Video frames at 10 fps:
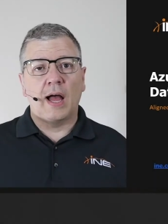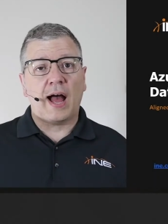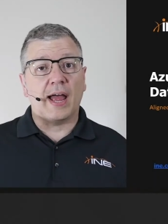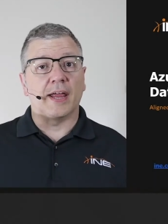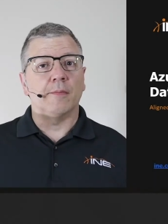
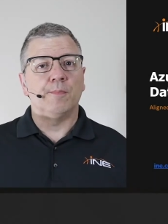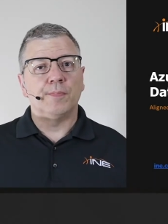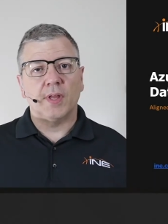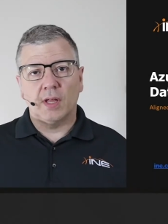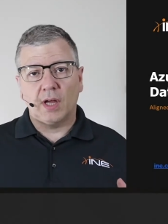Hi,
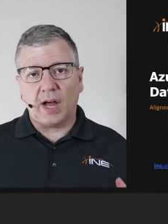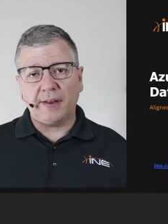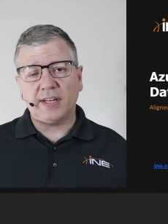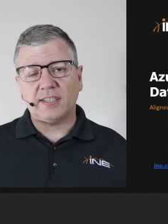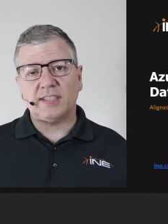
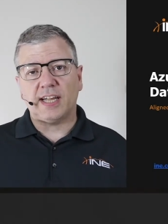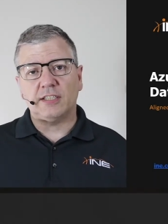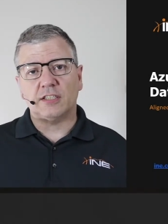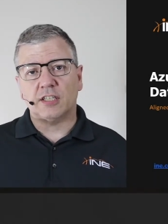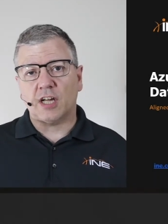I'd like to take
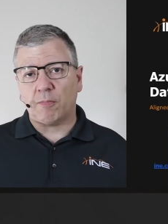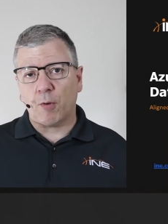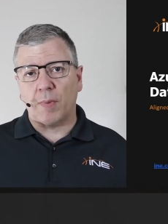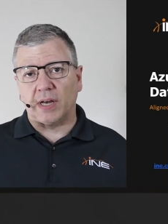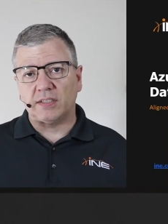just a
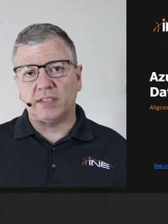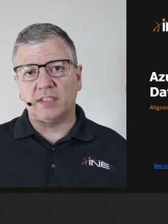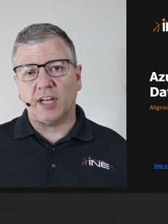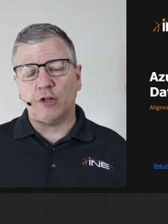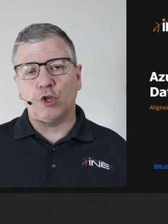couple minutes to
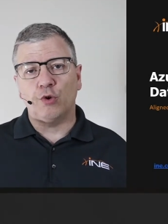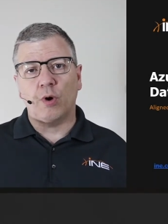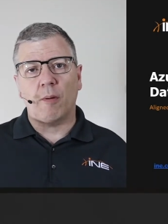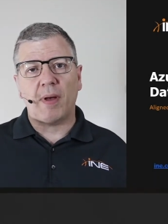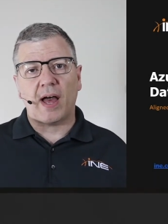tell you
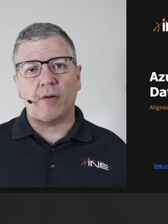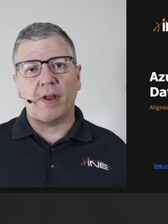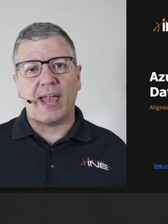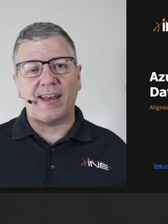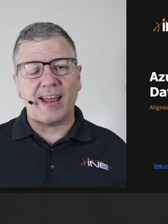
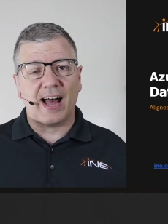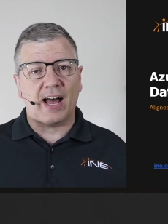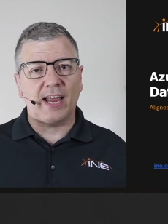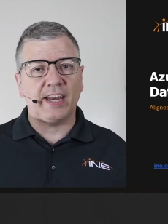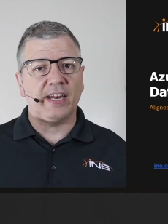about an
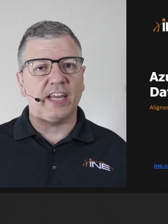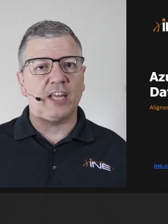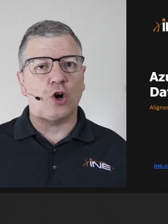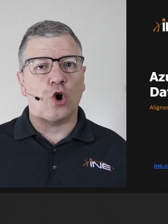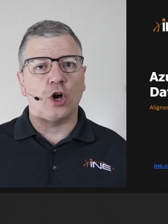
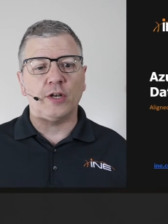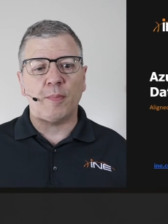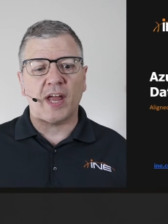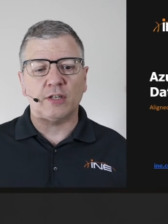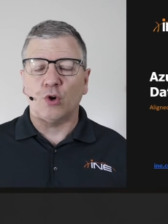I&E
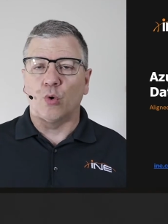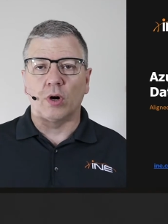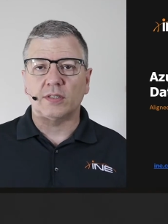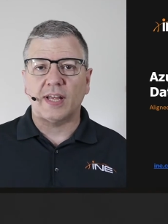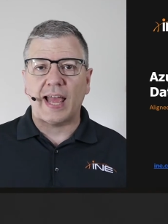on-demand
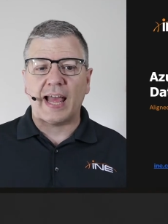course,